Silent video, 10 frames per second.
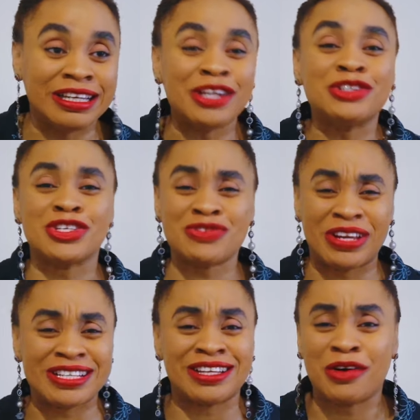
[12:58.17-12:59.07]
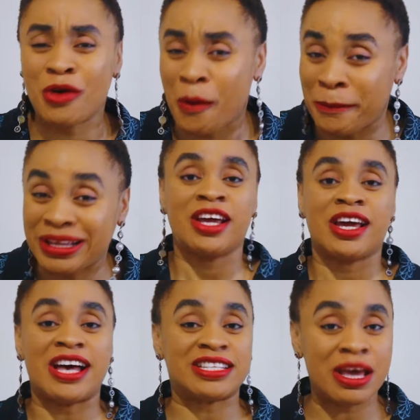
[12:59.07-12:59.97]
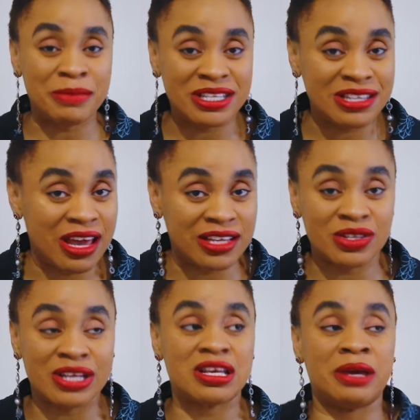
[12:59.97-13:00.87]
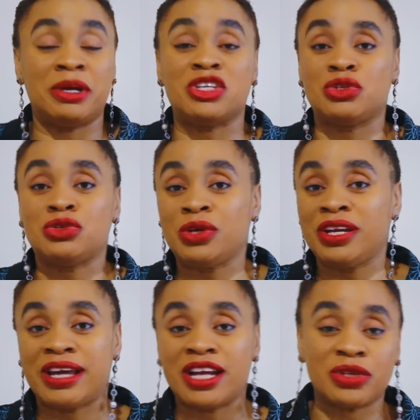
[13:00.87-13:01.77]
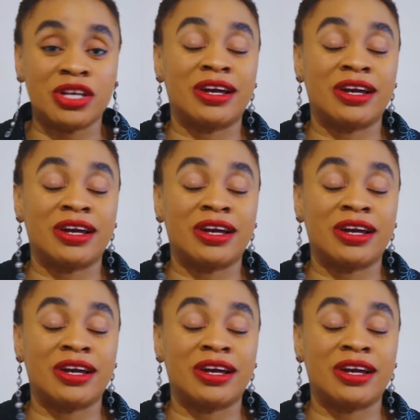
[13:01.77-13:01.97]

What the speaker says: and you just realize that come assignments here is not assignments you do in Nigeria.